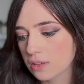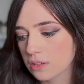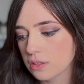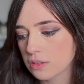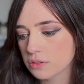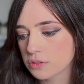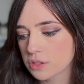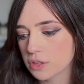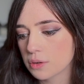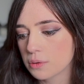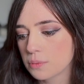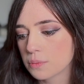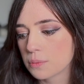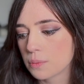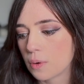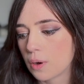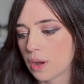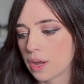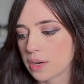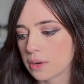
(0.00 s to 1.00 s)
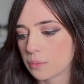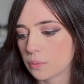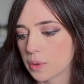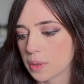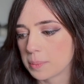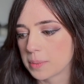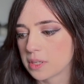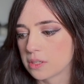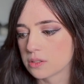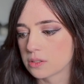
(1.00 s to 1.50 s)
you don't want
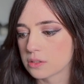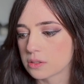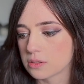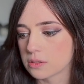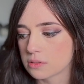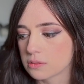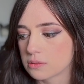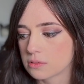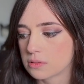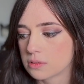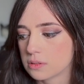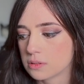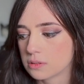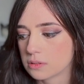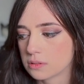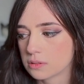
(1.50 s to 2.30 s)
women to